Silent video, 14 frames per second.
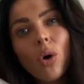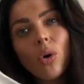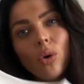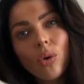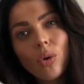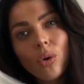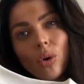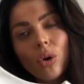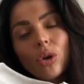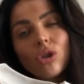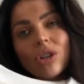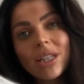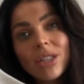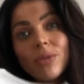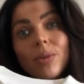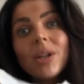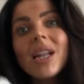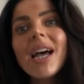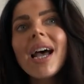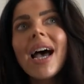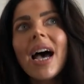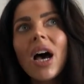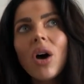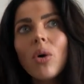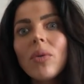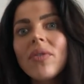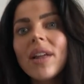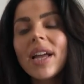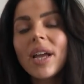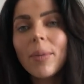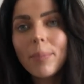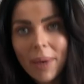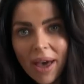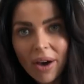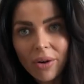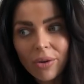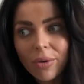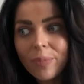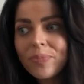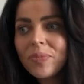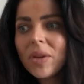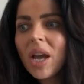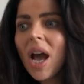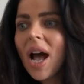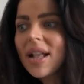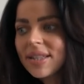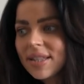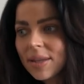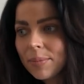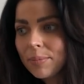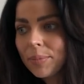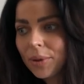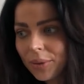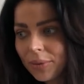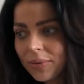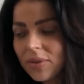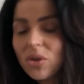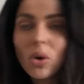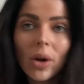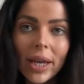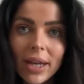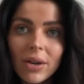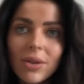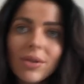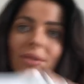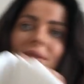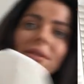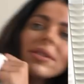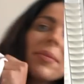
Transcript: or dressed up on a night out with like a belt and some boots or heels or